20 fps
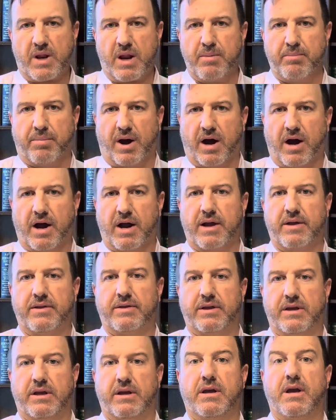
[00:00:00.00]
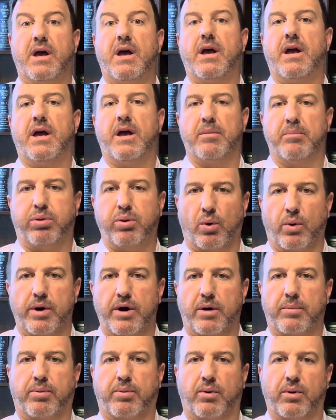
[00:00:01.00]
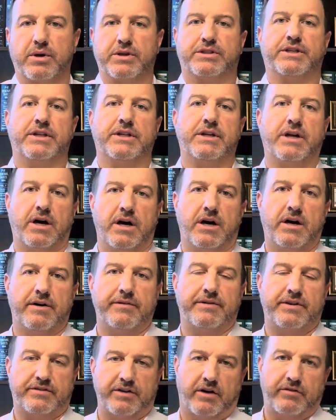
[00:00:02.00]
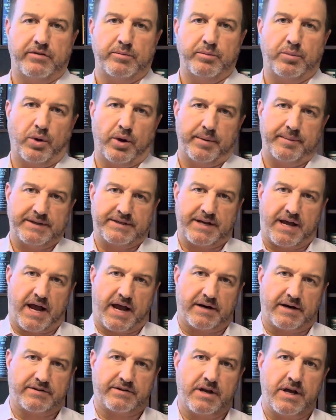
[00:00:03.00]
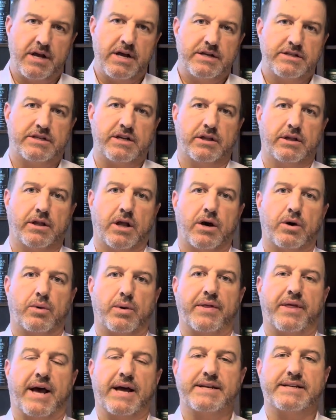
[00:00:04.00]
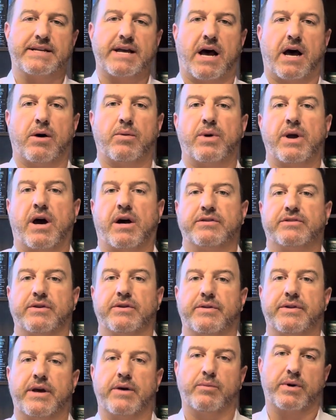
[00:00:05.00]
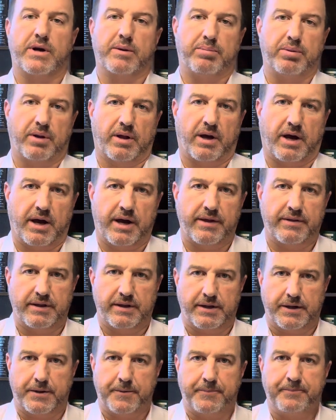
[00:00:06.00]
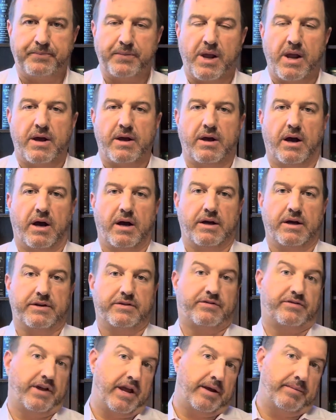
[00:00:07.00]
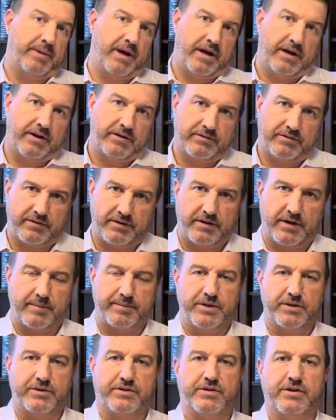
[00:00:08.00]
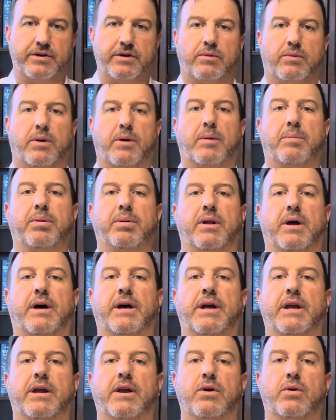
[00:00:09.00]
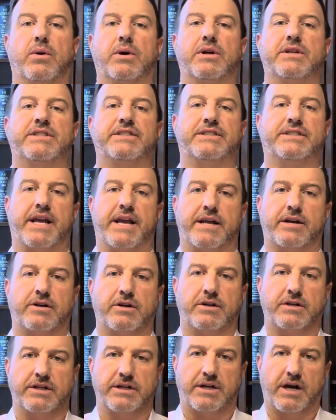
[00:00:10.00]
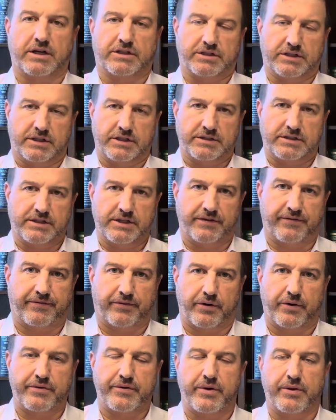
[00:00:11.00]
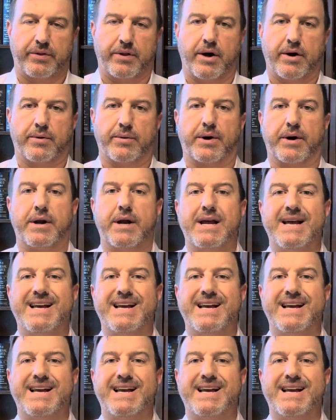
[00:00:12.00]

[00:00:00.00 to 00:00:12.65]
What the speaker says: by the employer portion of the self-employment tax. To lower that down, we also then would apply the same as the W-2, we're applying your standard deduction to further lower